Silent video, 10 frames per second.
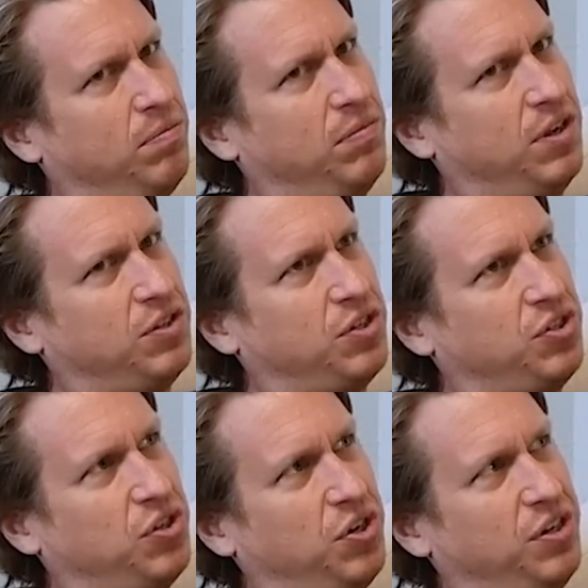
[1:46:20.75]
There's a
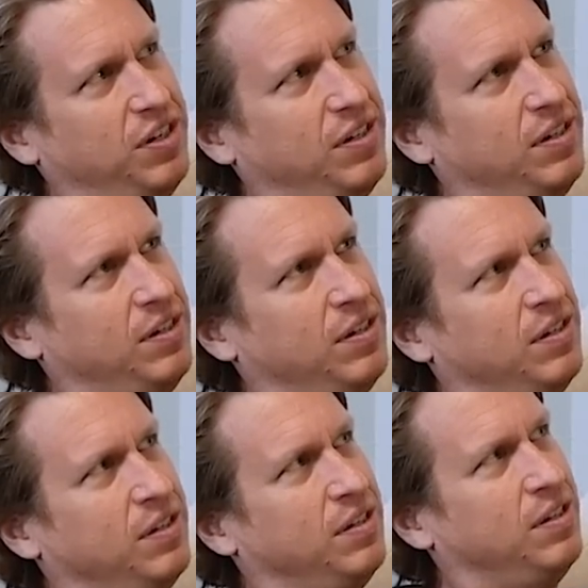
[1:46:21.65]
certain
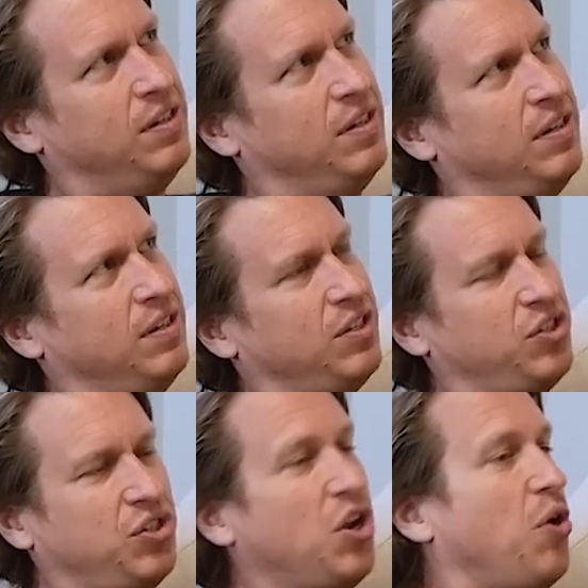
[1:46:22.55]

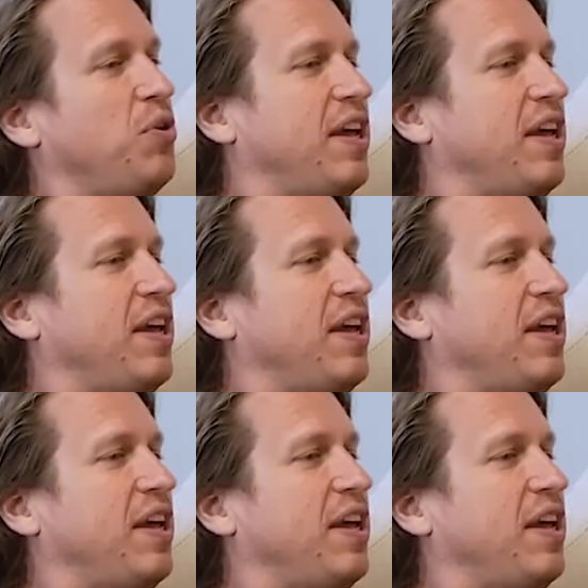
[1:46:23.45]
snowed